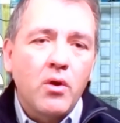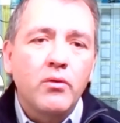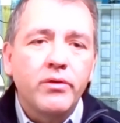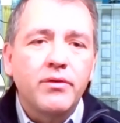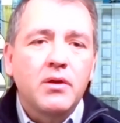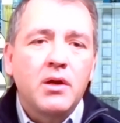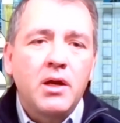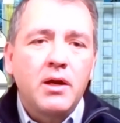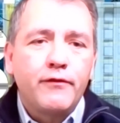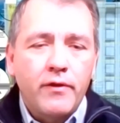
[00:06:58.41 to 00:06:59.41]
growth
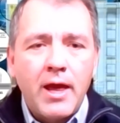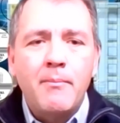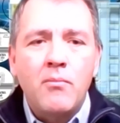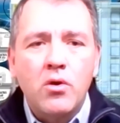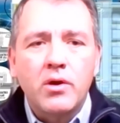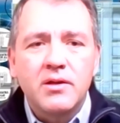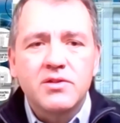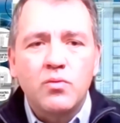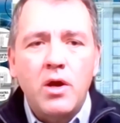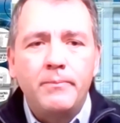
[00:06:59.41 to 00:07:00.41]
for that market
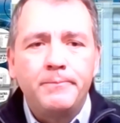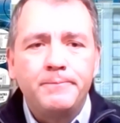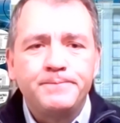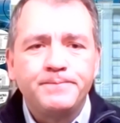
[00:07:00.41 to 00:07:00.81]
as well.